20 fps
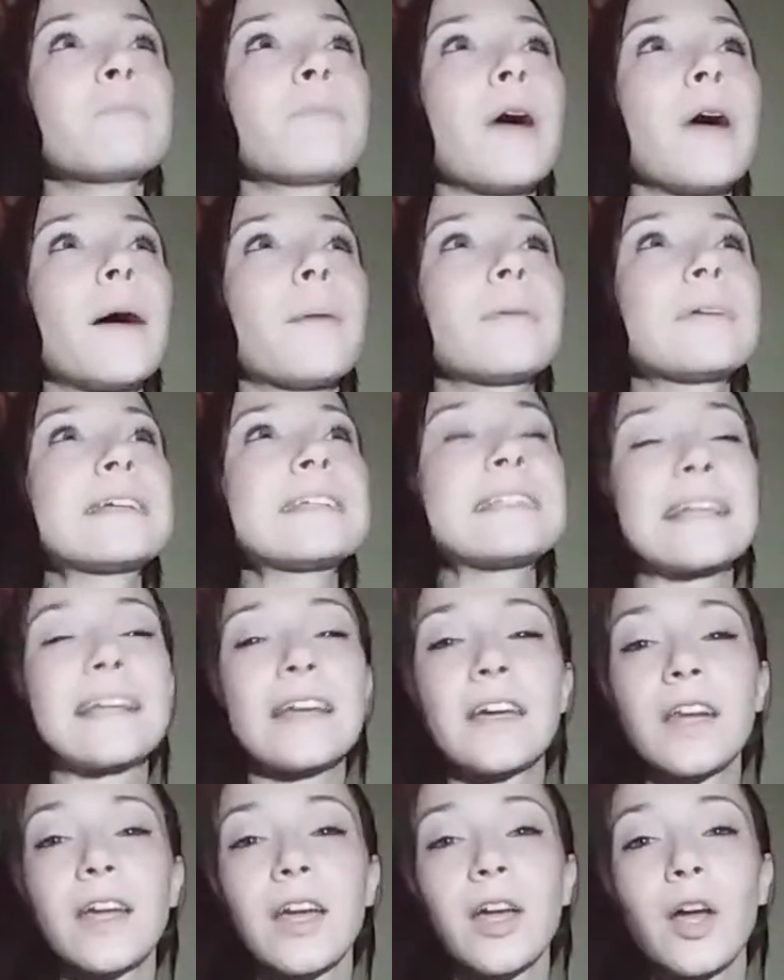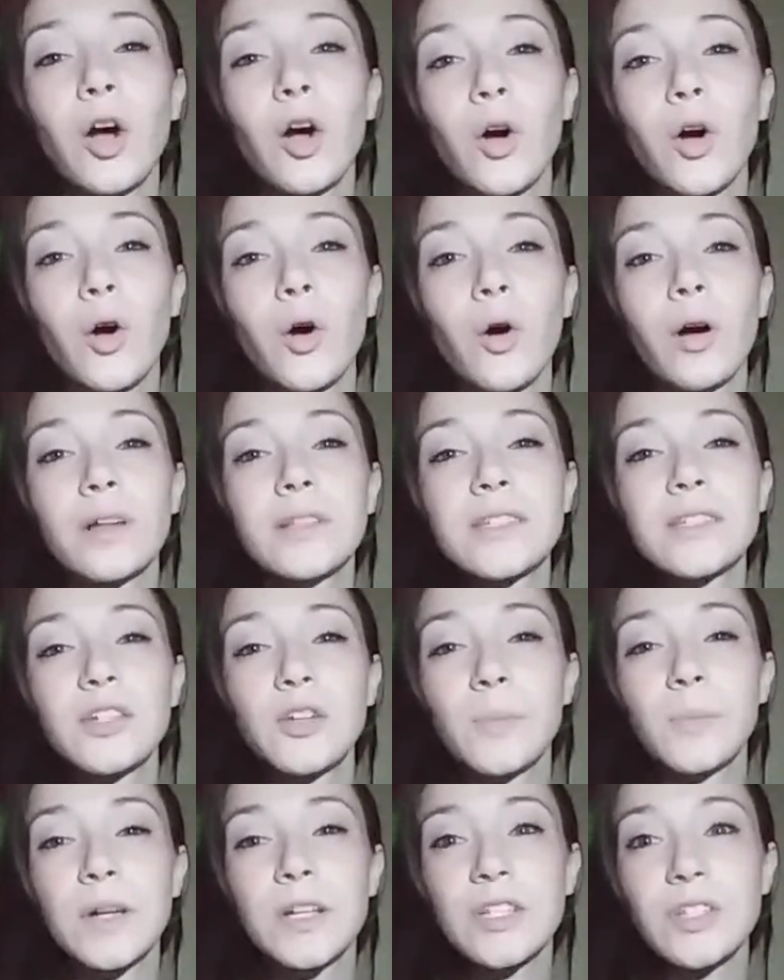probably isn't gonna go too
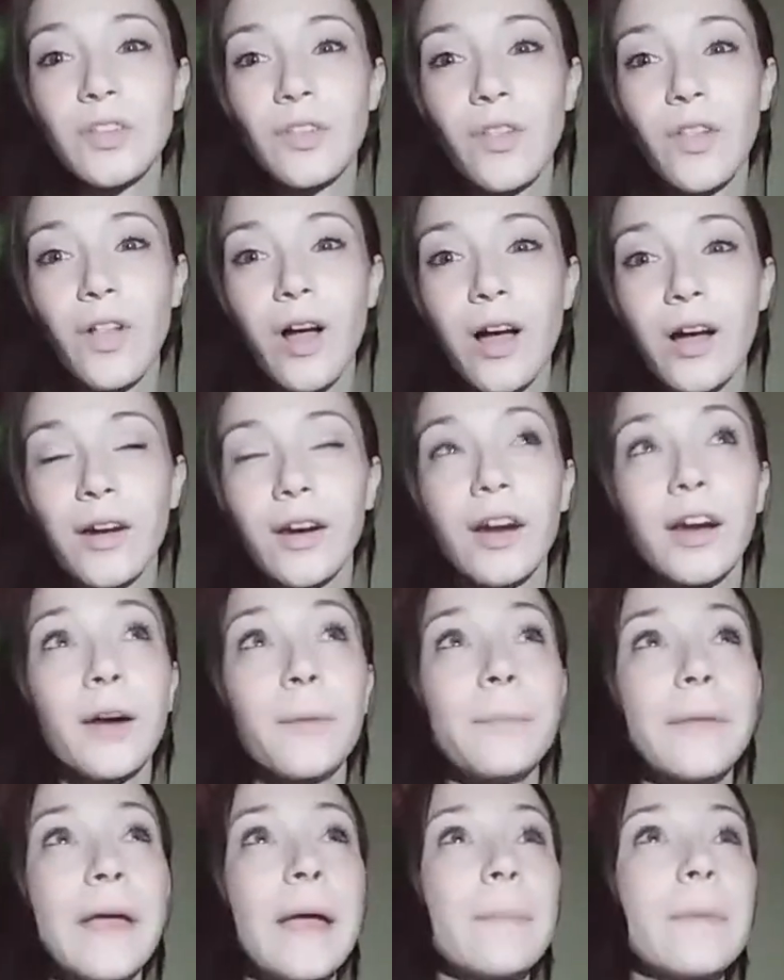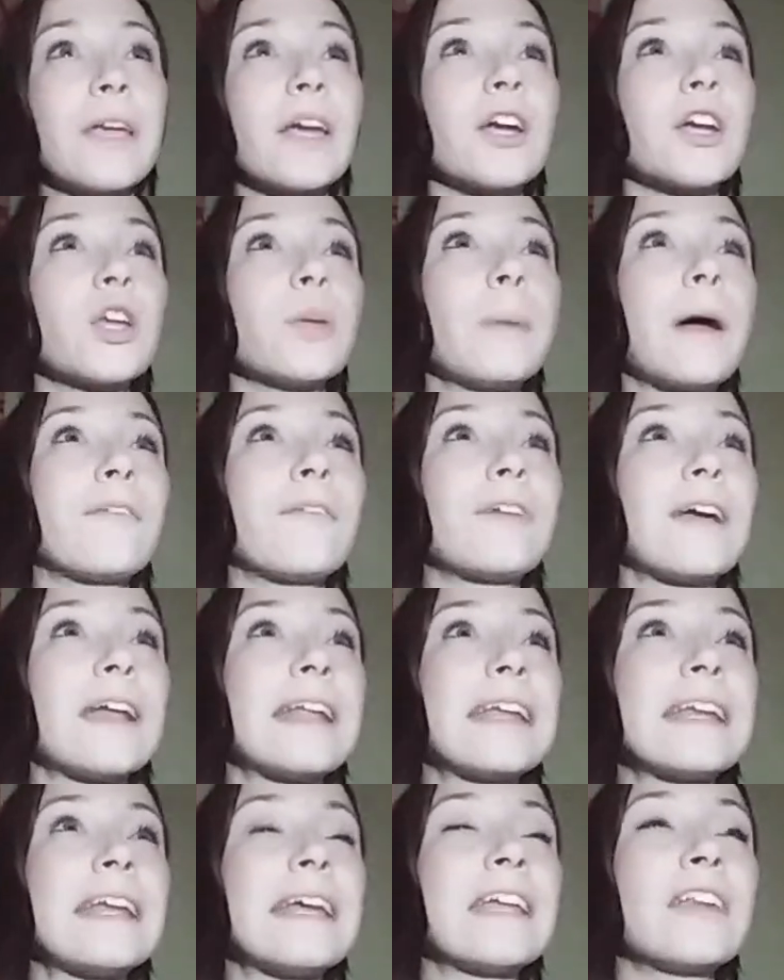much longer. Baby, are you about
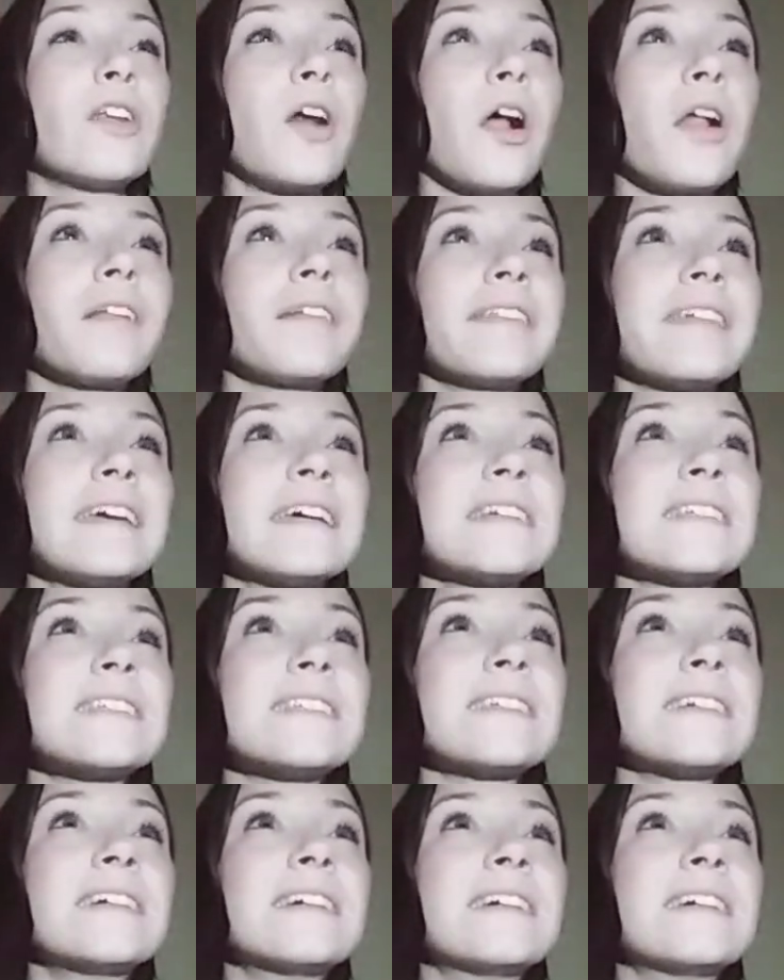ready to end all of this?